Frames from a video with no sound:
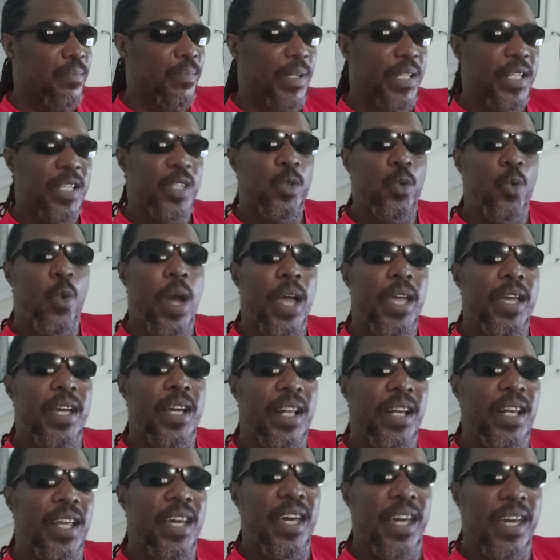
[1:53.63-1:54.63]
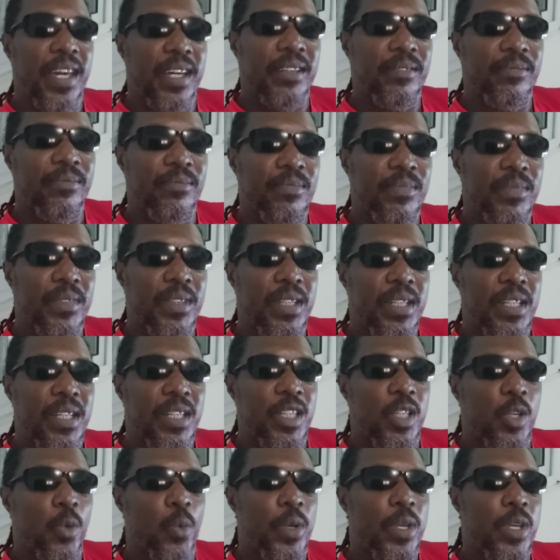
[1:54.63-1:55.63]
But it's quite clear
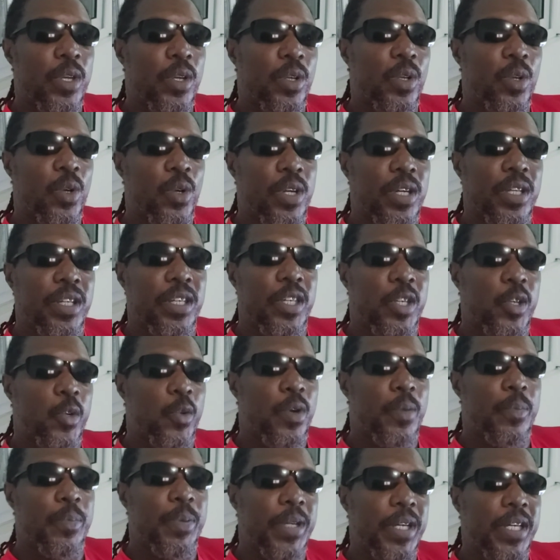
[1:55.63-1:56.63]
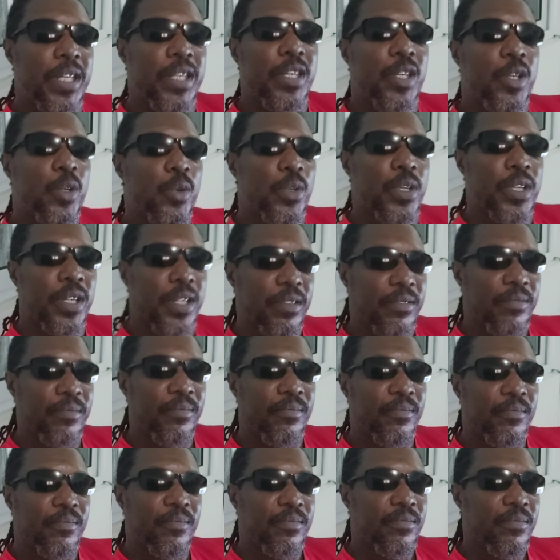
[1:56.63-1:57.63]
that when you look at the European Union
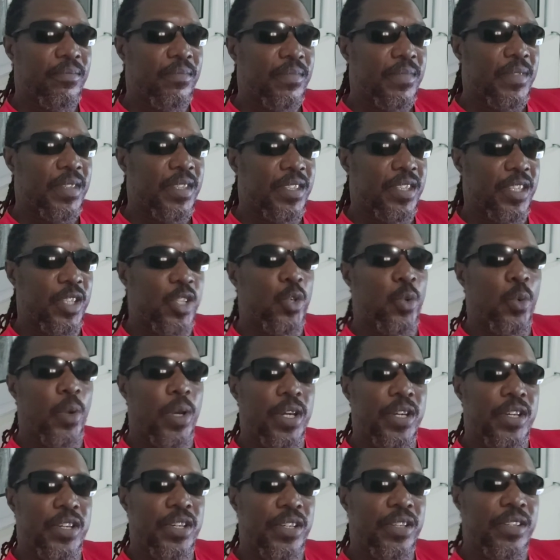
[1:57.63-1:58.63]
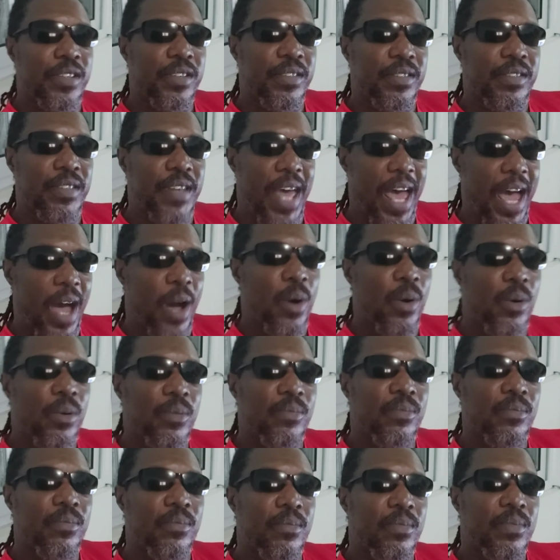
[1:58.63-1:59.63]
situation now,
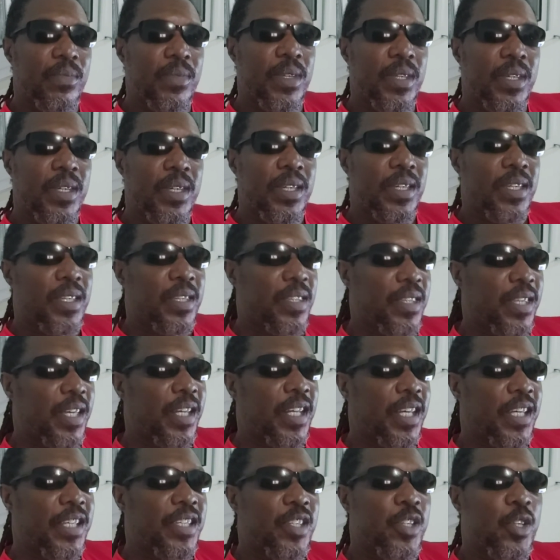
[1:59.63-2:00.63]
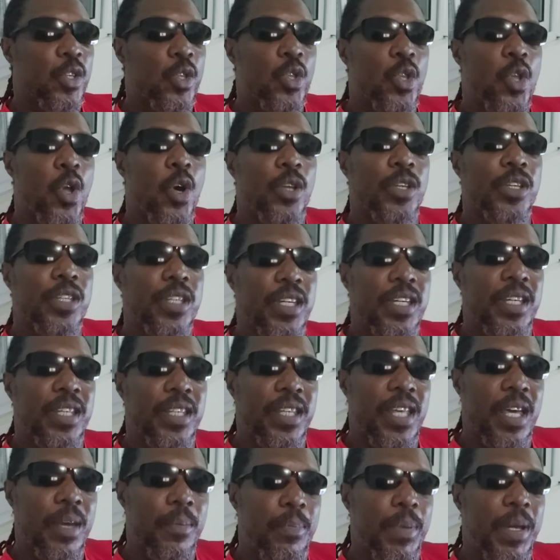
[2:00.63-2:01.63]
that it's not
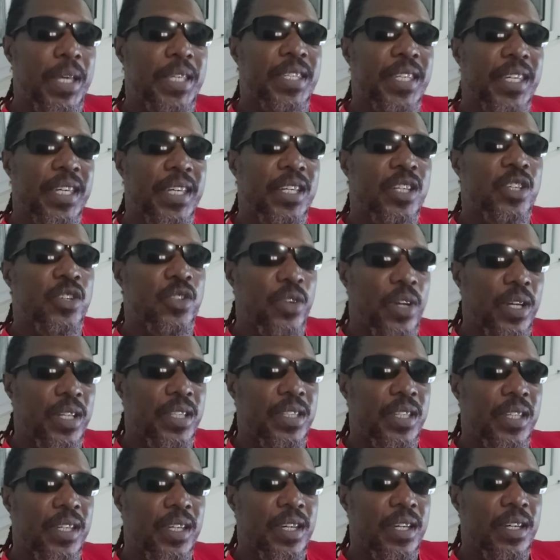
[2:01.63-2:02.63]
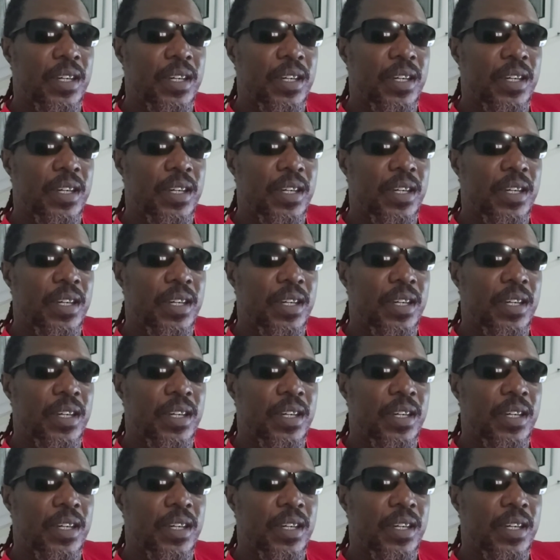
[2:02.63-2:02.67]
in their best interest